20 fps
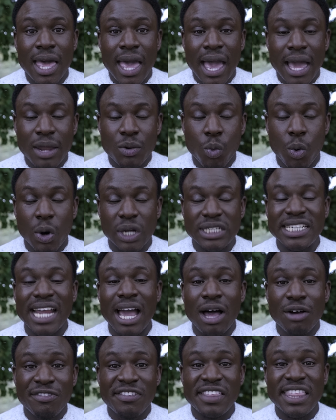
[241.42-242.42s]
and watch
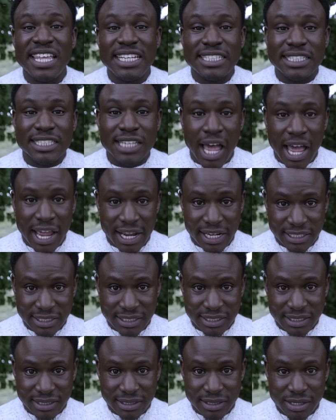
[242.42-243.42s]
out for these
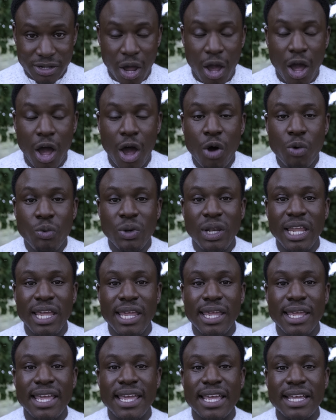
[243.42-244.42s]
signs, not
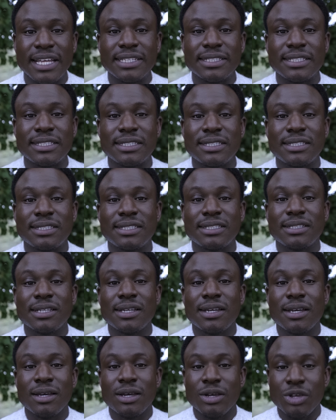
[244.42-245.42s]
only is
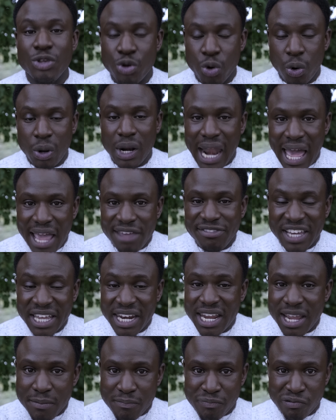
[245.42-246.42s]
your life going
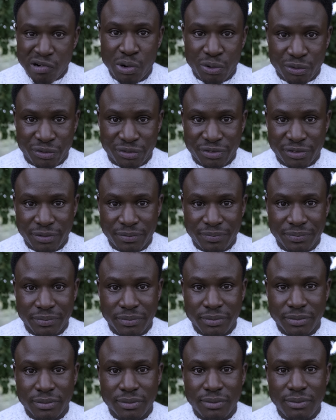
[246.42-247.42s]
to improve,
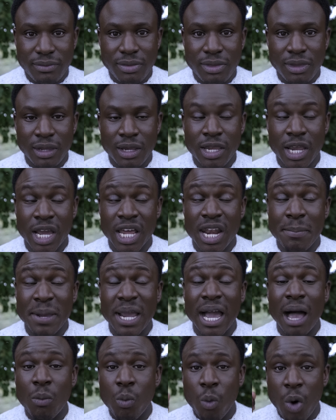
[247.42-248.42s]
you're going to
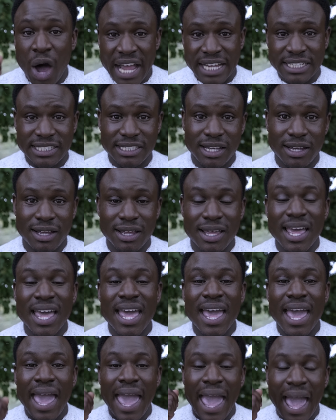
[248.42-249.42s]
become wiser,
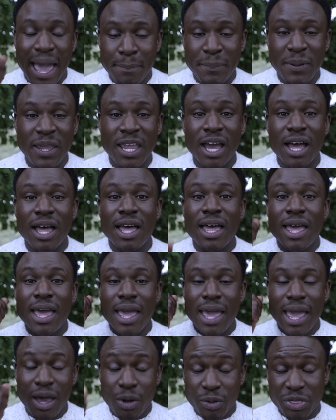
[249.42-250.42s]
happier,
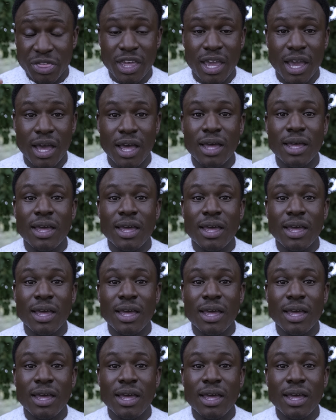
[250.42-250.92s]
healthier,